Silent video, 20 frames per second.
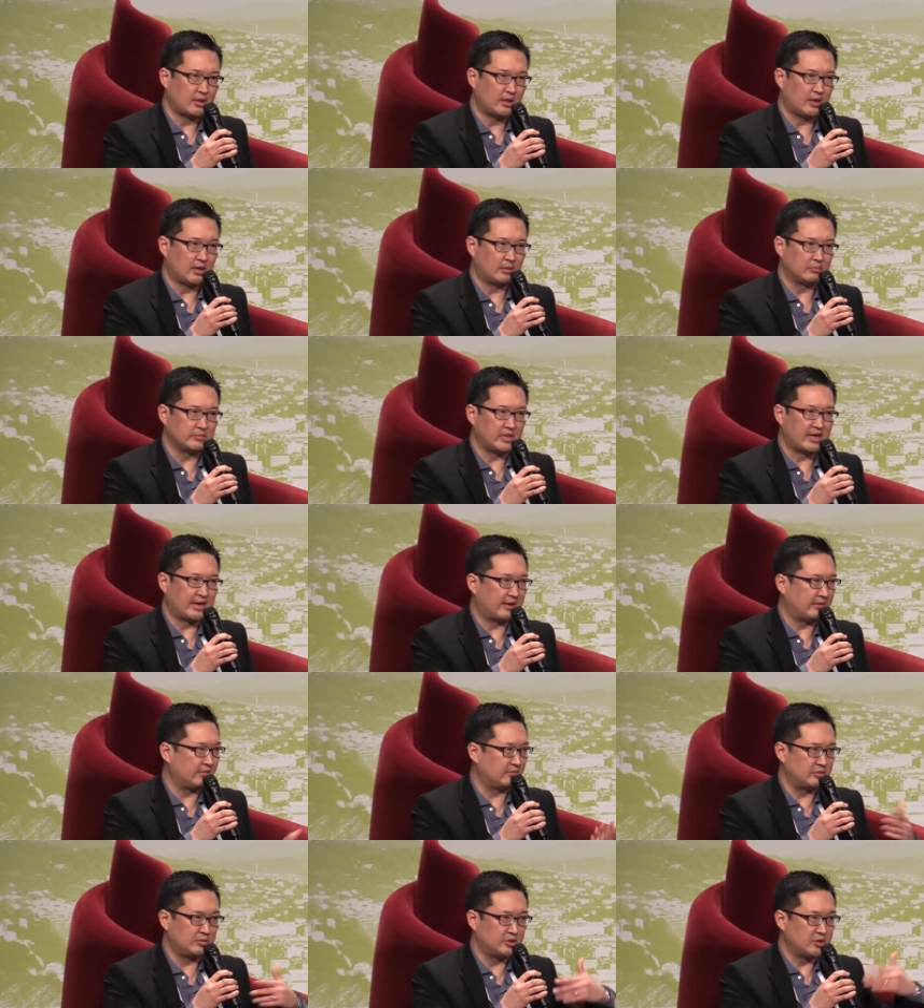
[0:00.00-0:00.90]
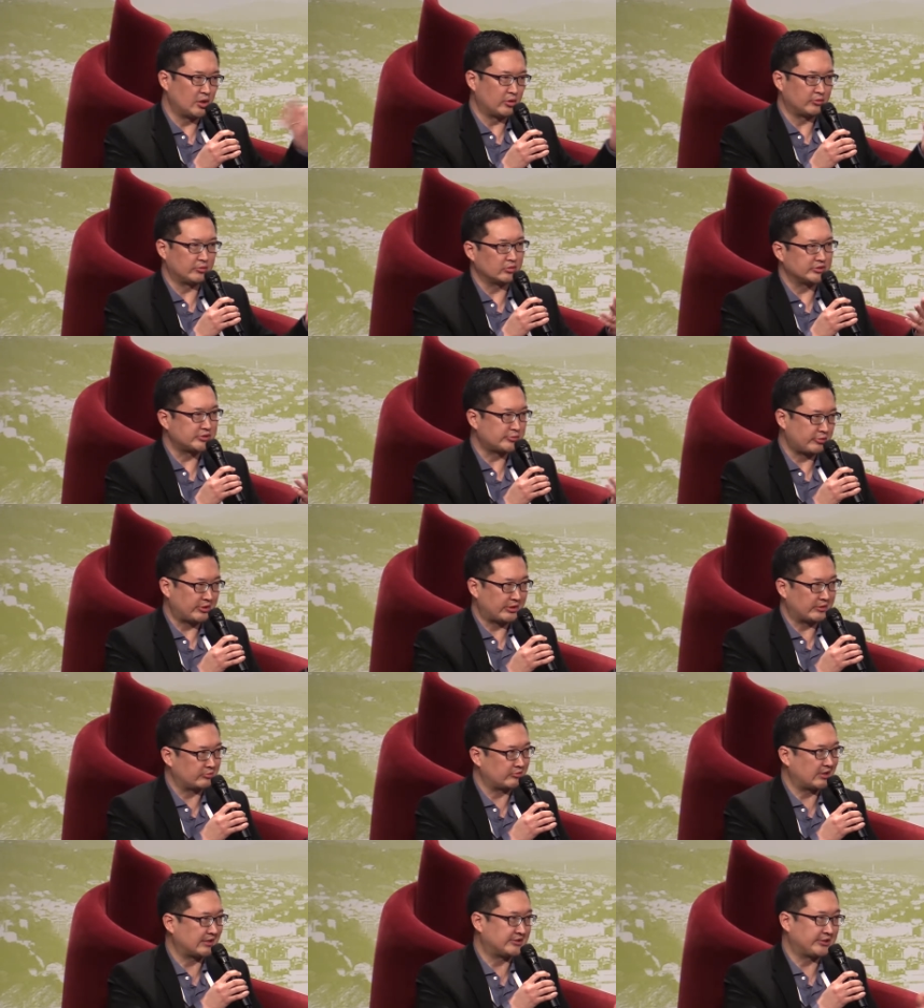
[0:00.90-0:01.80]
And, you know, those
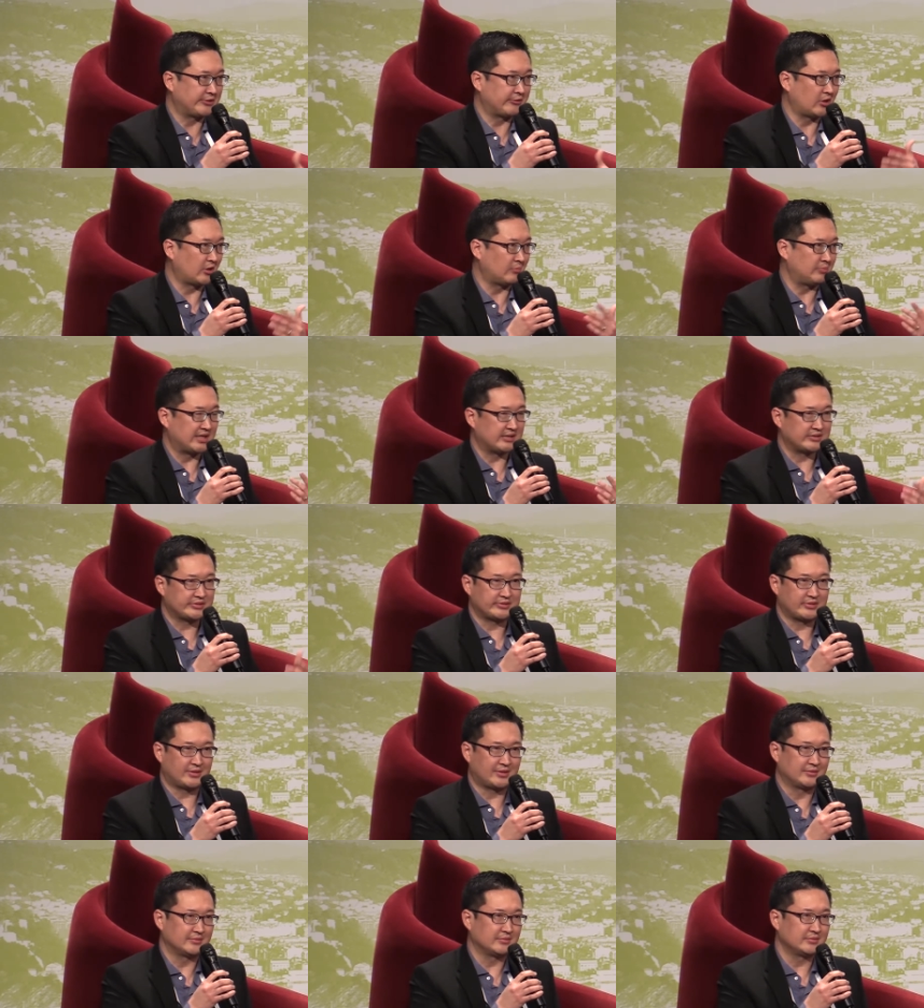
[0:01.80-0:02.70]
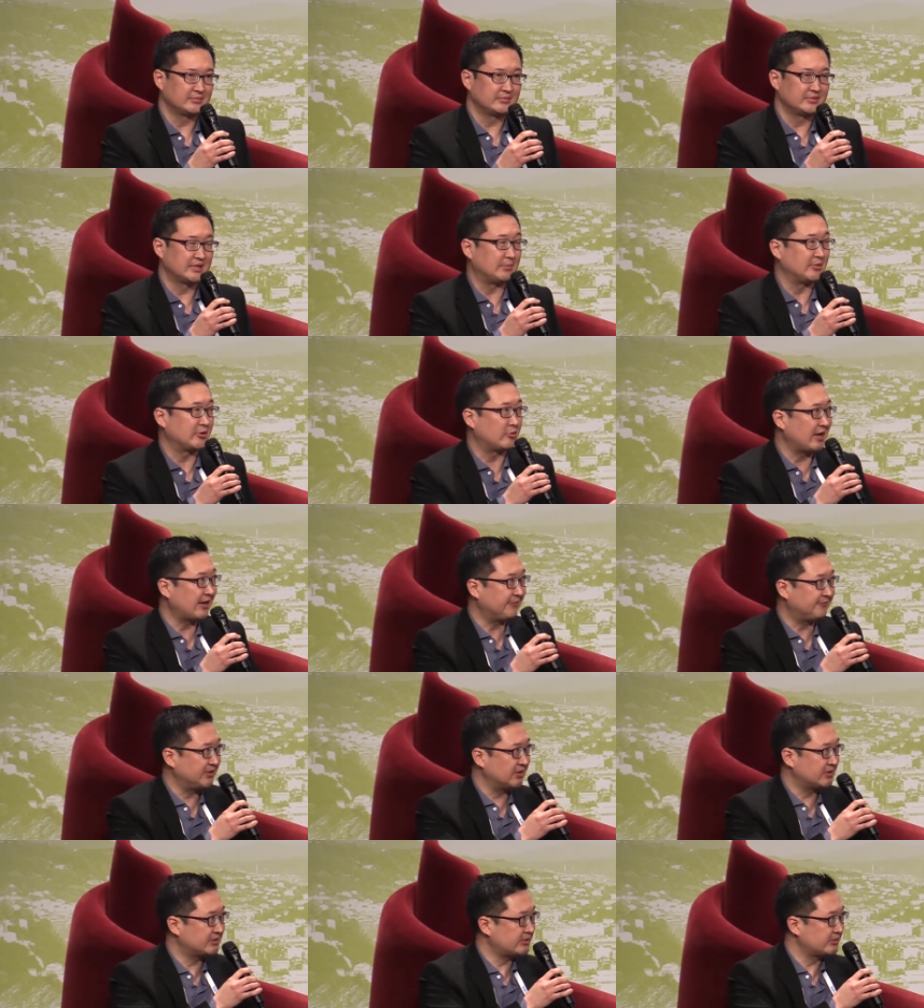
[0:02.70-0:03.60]
screening criteria are based on
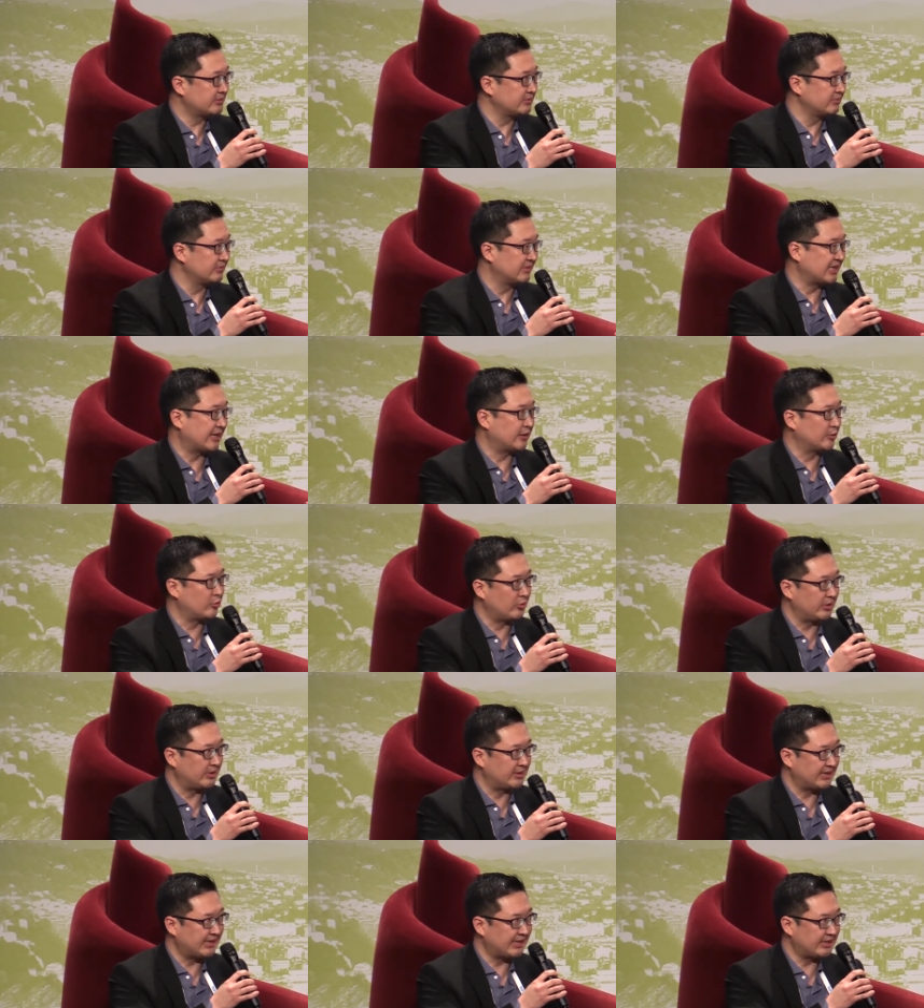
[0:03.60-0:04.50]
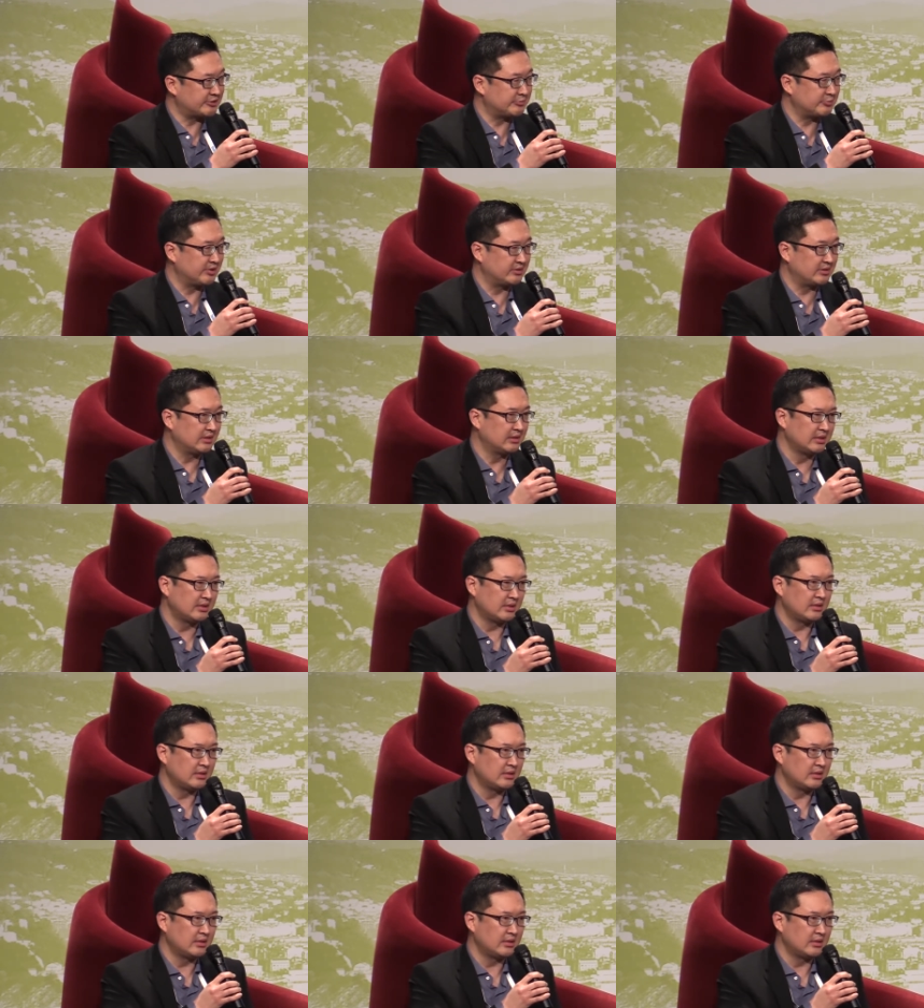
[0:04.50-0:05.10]
demographics, category engagement.